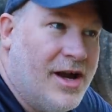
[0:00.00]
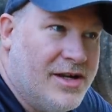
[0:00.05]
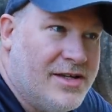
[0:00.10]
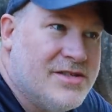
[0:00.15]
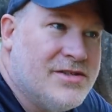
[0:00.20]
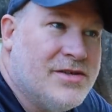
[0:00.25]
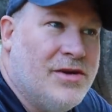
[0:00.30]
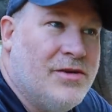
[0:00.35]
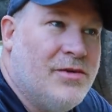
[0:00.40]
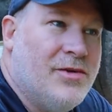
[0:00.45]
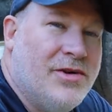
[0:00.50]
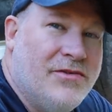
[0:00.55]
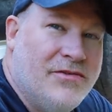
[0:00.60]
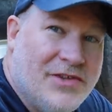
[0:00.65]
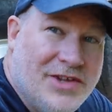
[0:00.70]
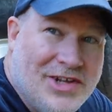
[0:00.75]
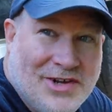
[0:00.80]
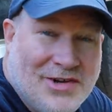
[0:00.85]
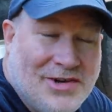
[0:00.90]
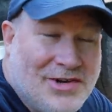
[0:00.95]
I saw
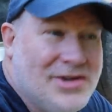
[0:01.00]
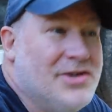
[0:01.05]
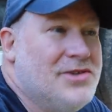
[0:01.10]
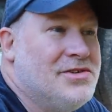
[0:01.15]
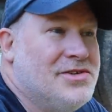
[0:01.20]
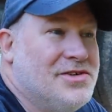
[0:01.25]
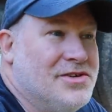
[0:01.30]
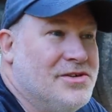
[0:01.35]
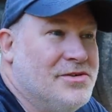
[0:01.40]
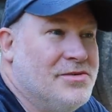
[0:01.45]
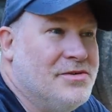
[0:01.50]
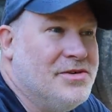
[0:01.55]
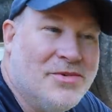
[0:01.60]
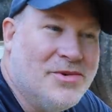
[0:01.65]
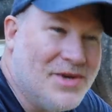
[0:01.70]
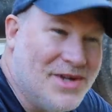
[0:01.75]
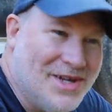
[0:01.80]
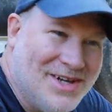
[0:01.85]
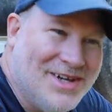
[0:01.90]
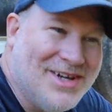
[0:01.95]
one video on YouTube.
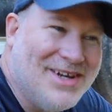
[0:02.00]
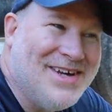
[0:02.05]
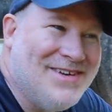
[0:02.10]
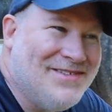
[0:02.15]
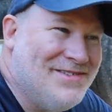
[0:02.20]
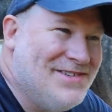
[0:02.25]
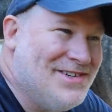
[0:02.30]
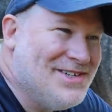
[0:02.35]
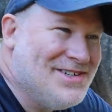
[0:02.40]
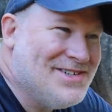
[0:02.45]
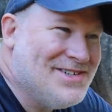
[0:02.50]
We're gonna give it